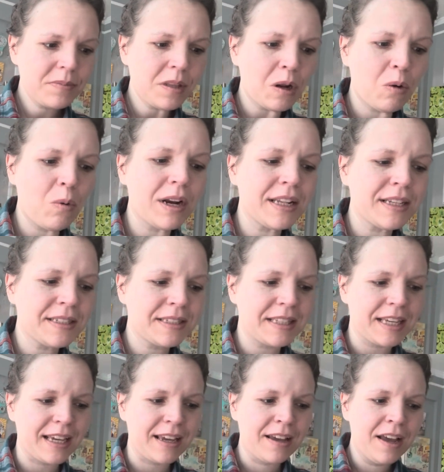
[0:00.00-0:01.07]
what is
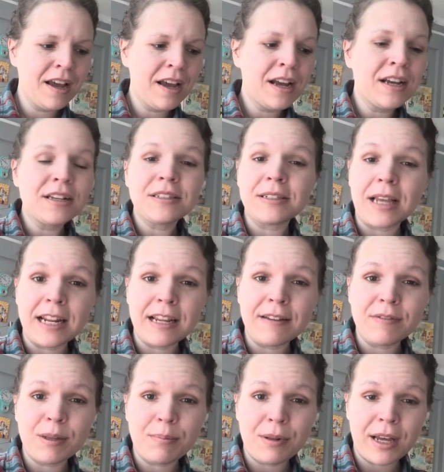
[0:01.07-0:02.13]
the setting of
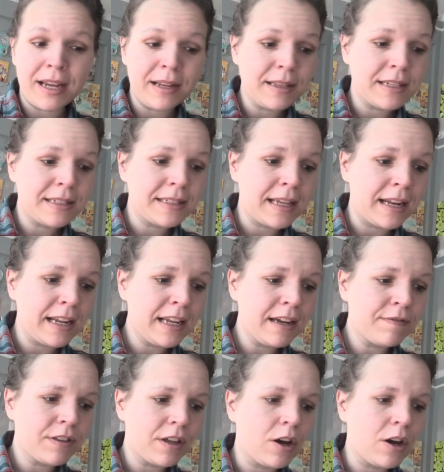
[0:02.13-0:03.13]
the play? The setting of